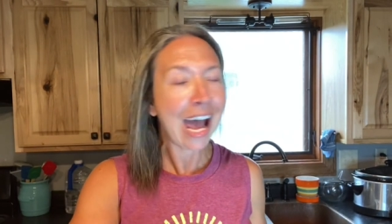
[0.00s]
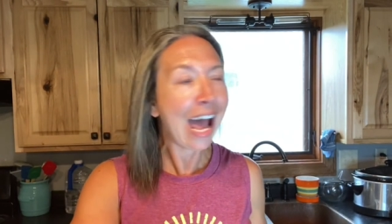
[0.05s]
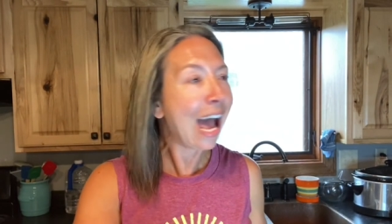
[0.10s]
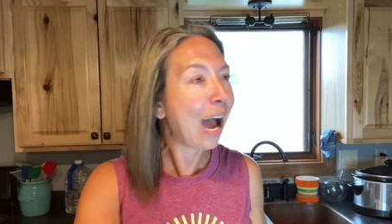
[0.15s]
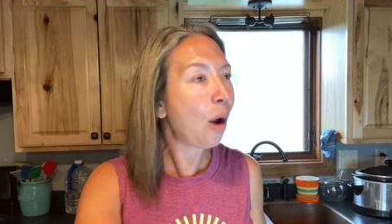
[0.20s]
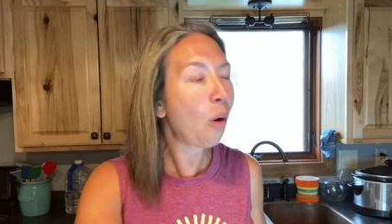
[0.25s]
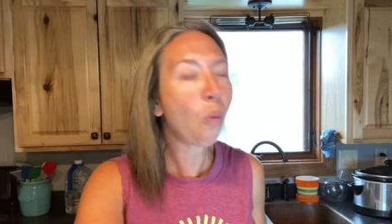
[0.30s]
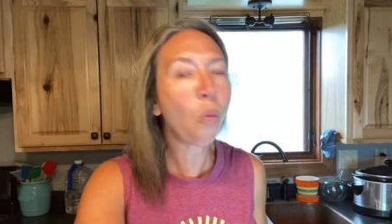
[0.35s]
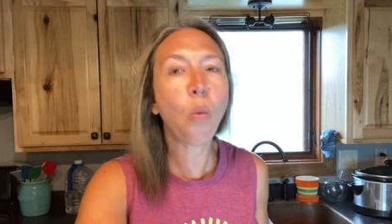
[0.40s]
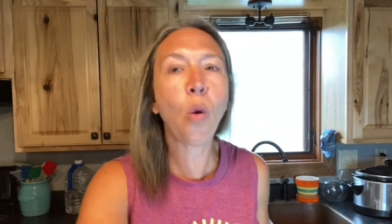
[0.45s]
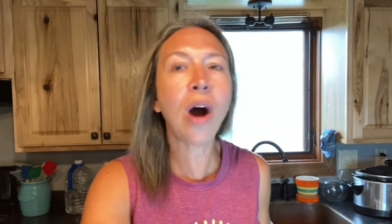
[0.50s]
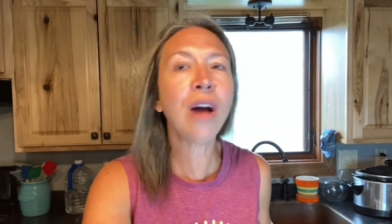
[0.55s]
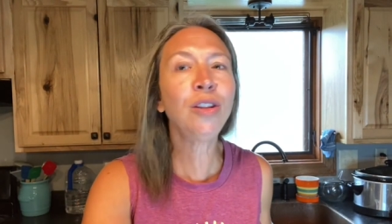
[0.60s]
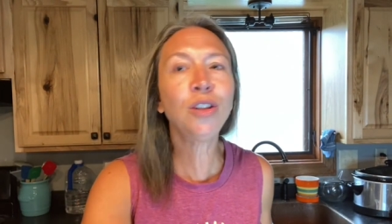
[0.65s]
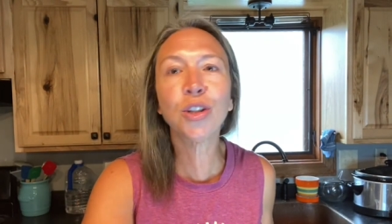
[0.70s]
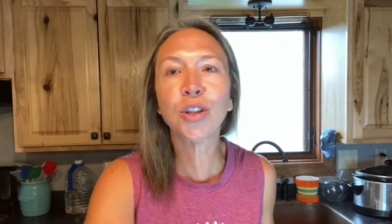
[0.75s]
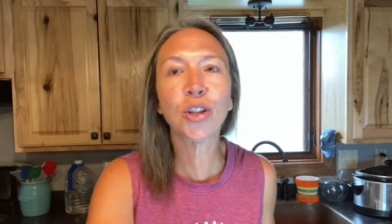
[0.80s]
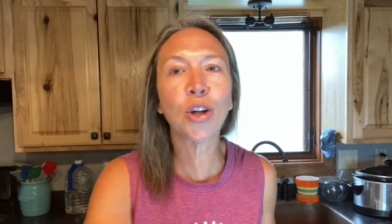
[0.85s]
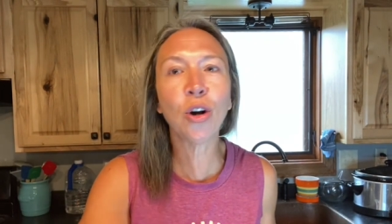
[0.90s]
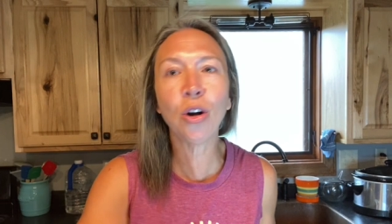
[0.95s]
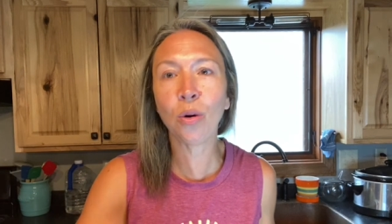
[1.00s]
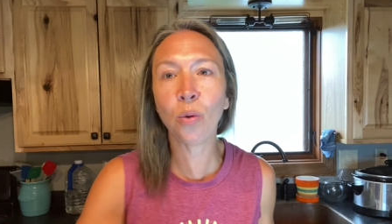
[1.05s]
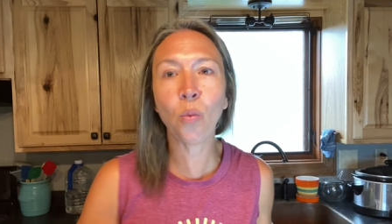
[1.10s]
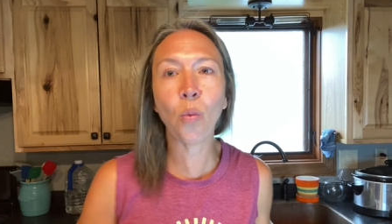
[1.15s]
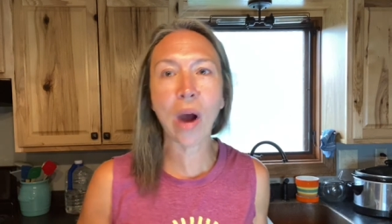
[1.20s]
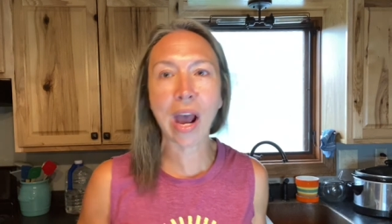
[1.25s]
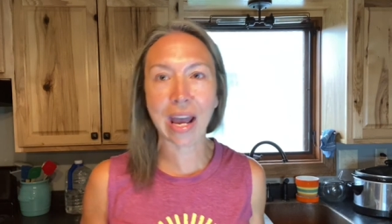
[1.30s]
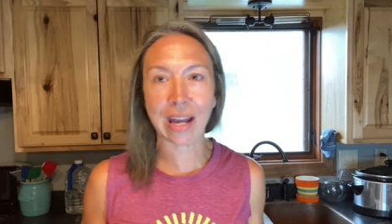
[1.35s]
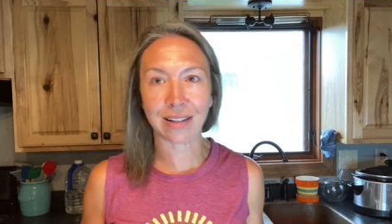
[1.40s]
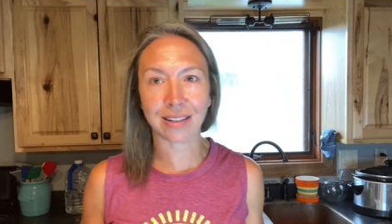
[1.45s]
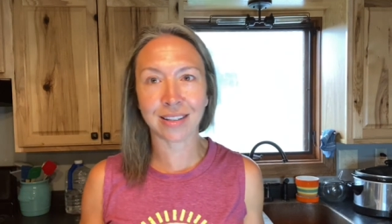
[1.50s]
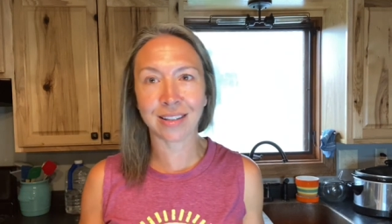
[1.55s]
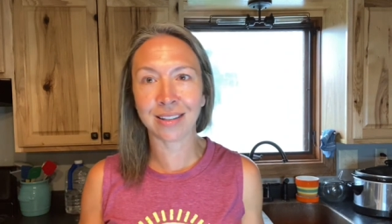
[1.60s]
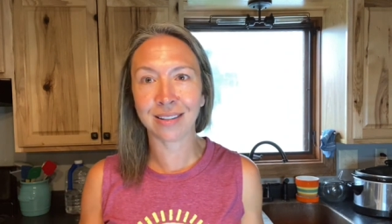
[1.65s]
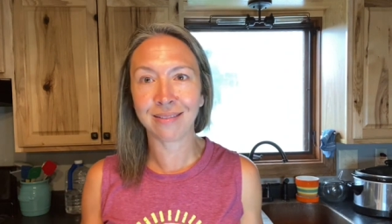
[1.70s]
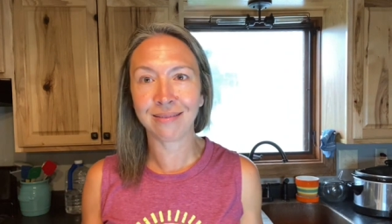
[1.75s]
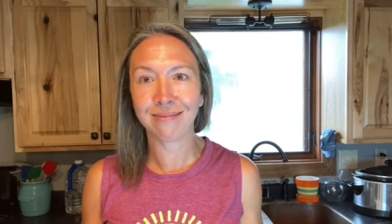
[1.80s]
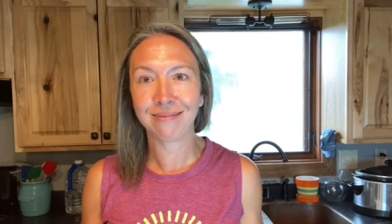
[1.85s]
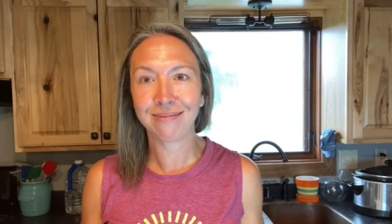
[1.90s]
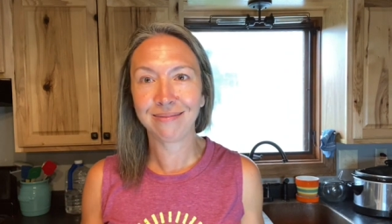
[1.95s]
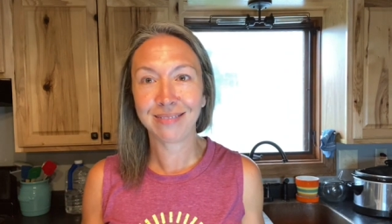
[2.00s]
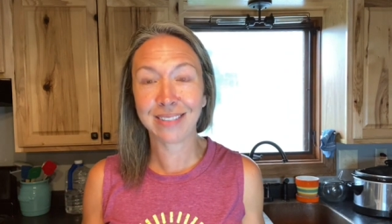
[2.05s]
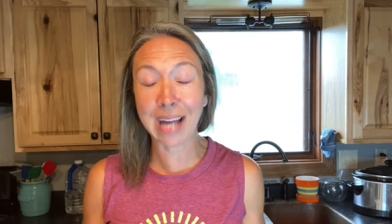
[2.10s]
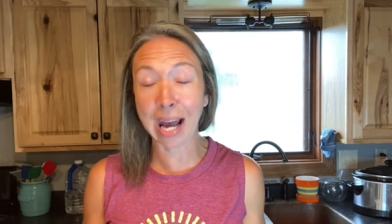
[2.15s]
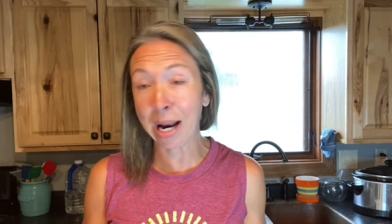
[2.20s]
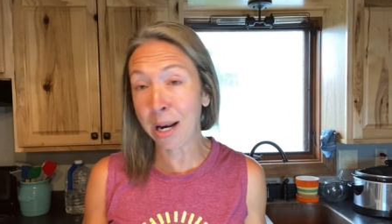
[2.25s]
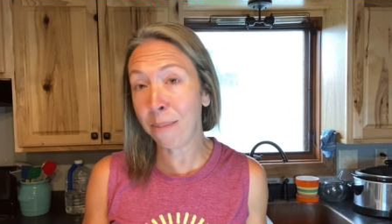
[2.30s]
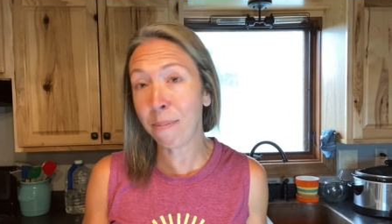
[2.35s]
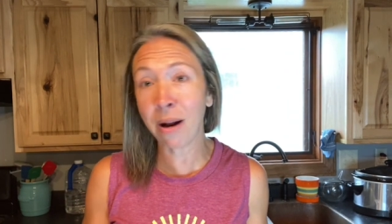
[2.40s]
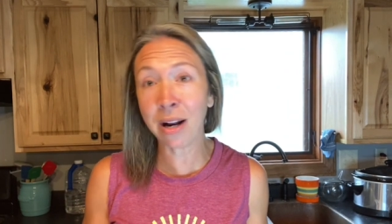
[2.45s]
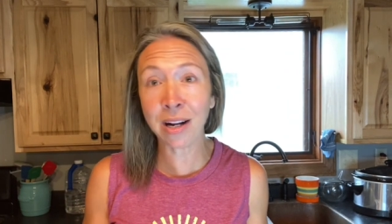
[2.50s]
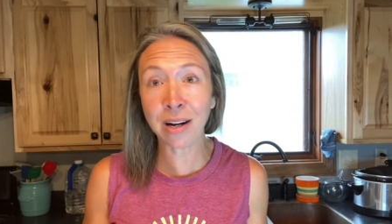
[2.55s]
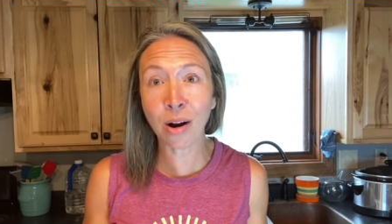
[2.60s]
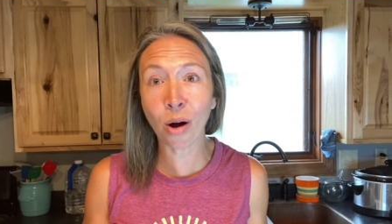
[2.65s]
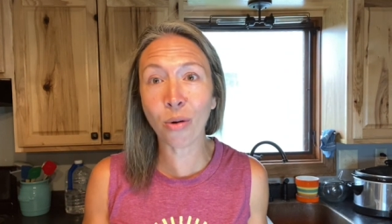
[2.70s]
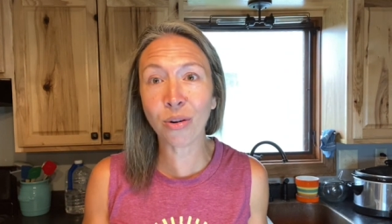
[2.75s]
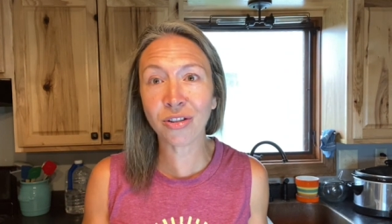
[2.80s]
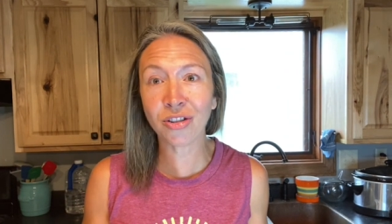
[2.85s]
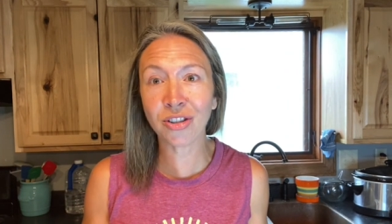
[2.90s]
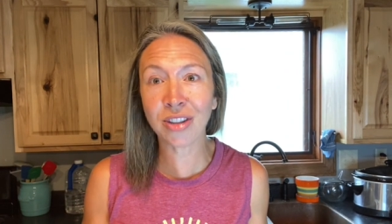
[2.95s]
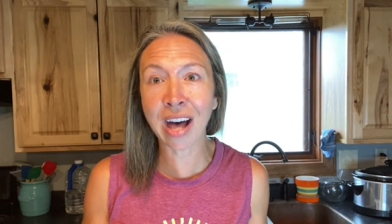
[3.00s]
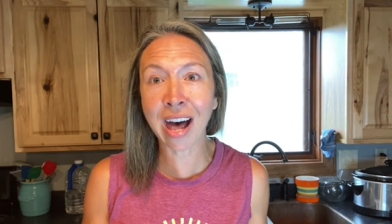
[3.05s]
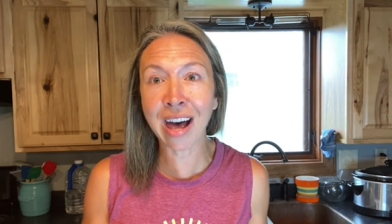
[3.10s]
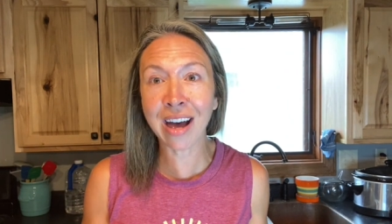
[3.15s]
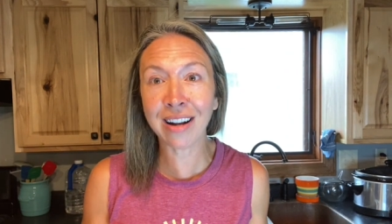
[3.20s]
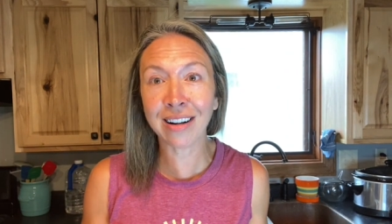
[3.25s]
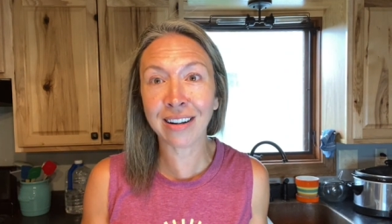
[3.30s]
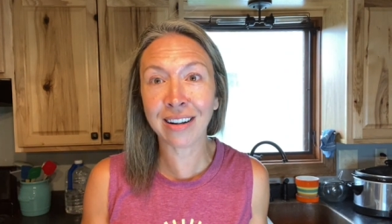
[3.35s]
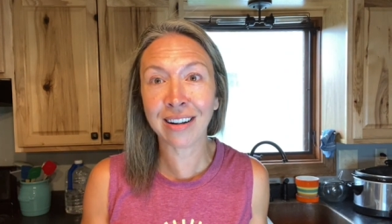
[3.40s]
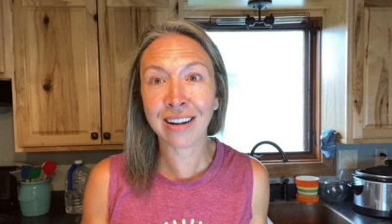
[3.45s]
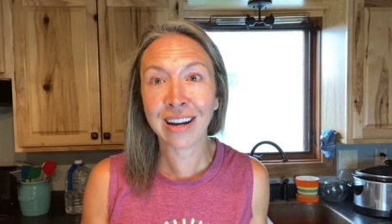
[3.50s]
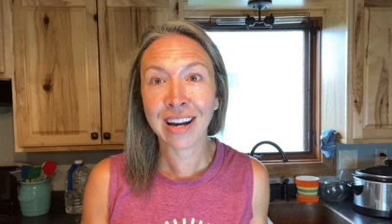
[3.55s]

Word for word: at one certain weight? Anybody notice that?